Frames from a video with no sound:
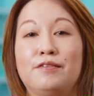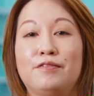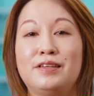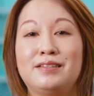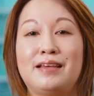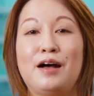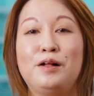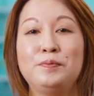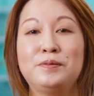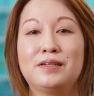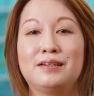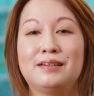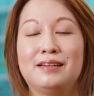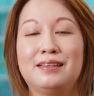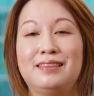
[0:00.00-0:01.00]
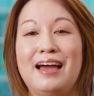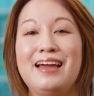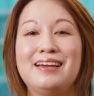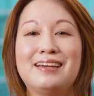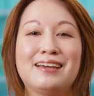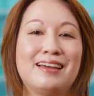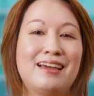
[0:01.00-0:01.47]
If this helped,
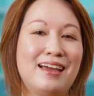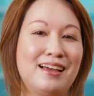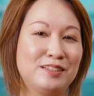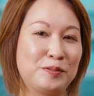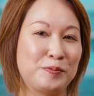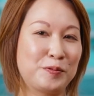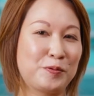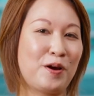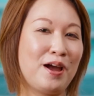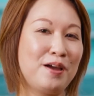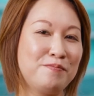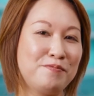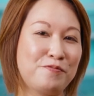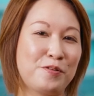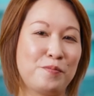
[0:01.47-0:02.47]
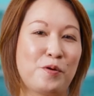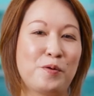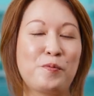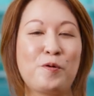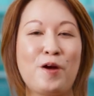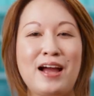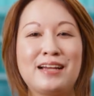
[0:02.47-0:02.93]
like and subscribe for more
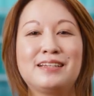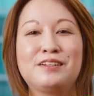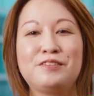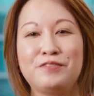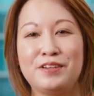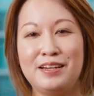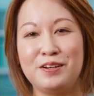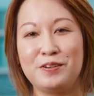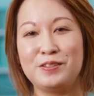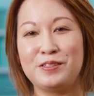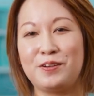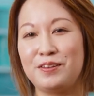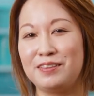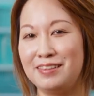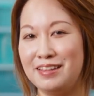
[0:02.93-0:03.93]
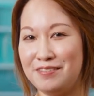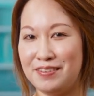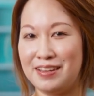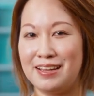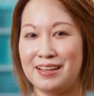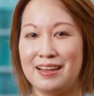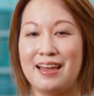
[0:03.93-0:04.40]
practical videos on
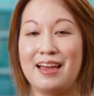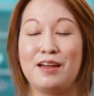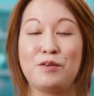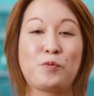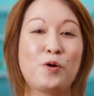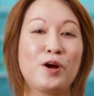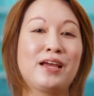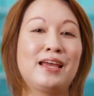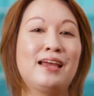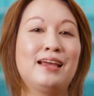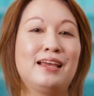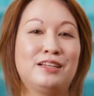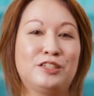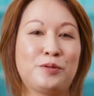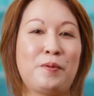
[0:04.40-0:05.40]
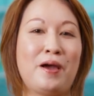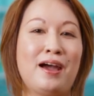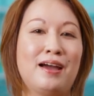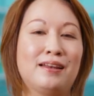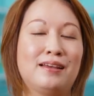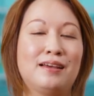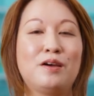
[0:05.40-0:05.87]
living and working in
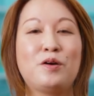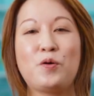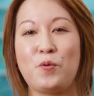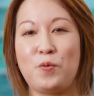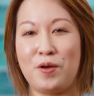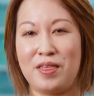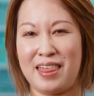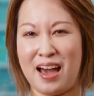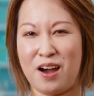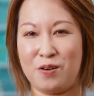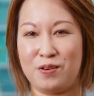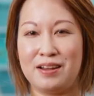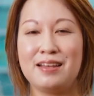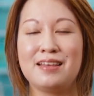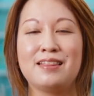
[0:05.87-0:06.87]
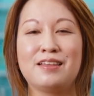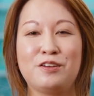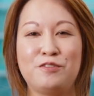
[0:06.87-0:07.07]
Japan without the